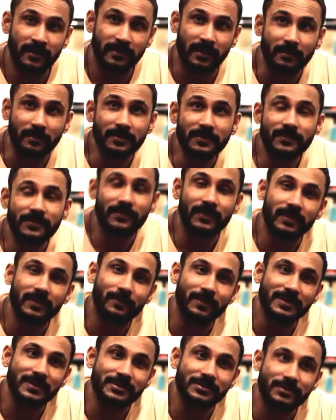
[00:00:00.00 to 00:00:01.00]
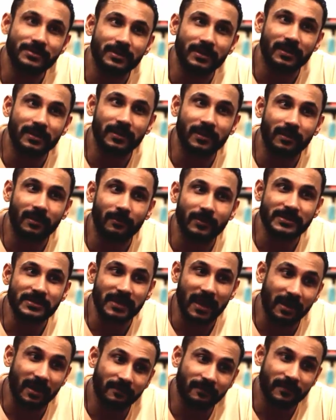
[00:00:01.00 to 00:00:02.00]
Number three, which
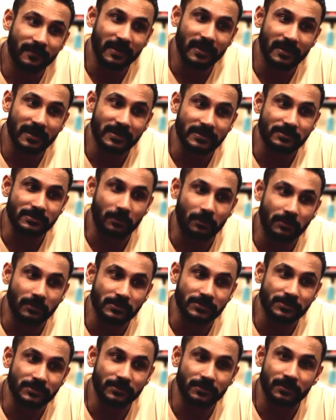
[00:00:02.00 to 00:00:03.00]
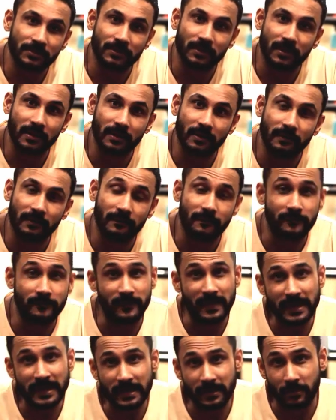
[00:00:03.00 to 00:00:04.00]
I feel is also
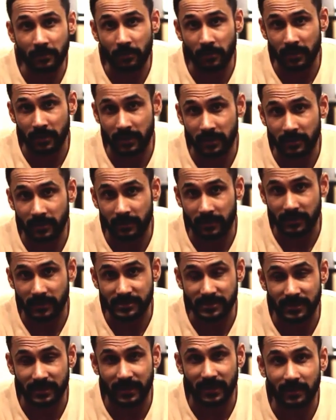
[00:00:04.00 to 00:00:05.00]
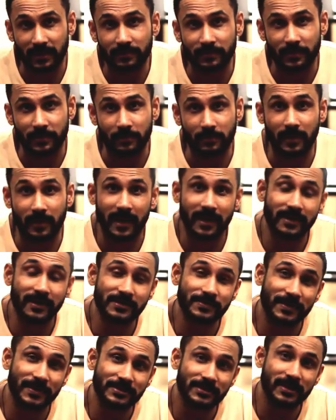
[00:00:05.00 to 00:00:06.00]
very good, it can help you, and
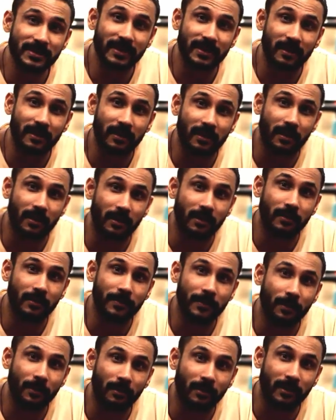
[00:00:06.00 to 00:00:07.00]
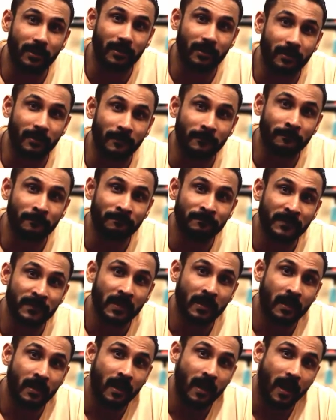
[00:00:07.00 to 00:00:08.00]
especially can curb your
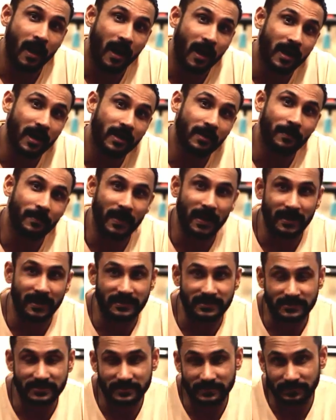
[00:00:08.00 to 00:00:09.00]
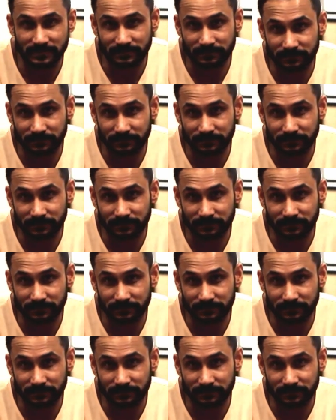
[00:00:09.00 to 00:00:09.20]
hunger pangs.